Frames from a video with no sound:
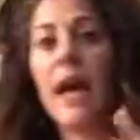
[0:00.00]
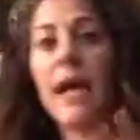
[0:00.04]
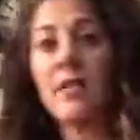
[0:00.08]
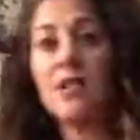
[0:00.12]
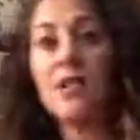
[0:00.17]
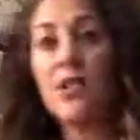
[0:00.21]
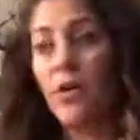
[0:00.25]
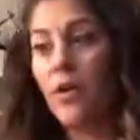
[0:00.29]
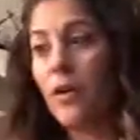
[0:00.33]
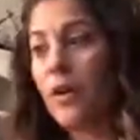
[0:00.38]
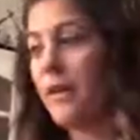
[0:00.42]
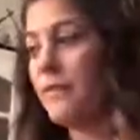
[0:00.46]
I
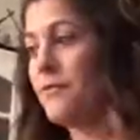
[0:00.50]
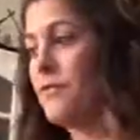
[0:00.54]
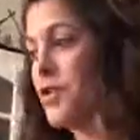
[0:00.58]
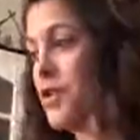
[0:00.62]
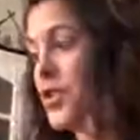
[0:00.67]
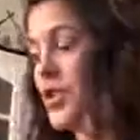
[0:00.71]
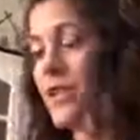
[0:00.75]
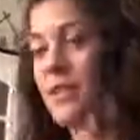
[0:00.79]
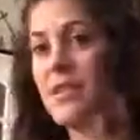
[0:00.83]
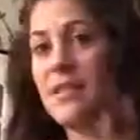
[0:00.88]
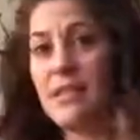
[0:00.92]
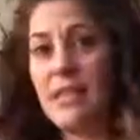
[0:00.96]
don't have
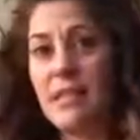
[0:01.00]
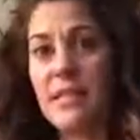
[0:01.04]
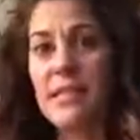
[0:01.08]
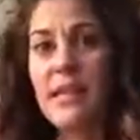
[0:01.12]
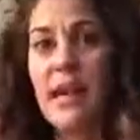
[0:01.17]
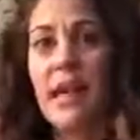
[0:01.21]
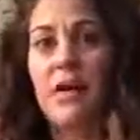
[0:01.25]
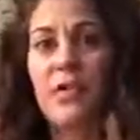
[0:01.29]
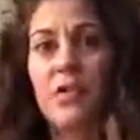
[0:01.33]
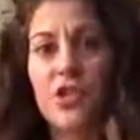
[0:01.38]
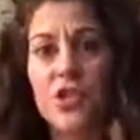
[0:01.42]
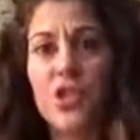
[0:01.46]
chia seeds
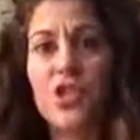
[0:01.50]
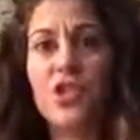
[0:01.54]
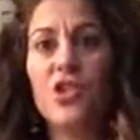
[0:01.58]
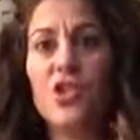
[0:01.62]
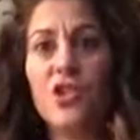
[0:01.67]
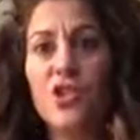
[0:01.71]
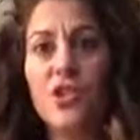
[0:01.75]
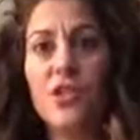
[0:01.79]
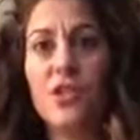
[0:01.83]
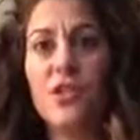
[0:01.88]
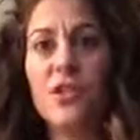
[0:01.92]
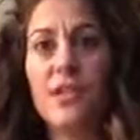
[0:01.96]
out, she's
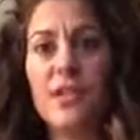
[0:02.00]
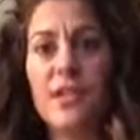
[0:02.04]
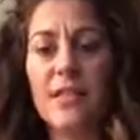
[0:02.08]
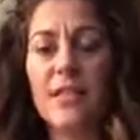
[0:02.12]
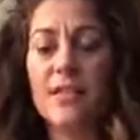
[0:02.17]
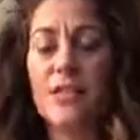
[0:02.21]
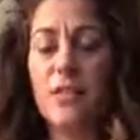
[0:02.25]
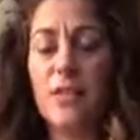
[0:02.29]
just noticing.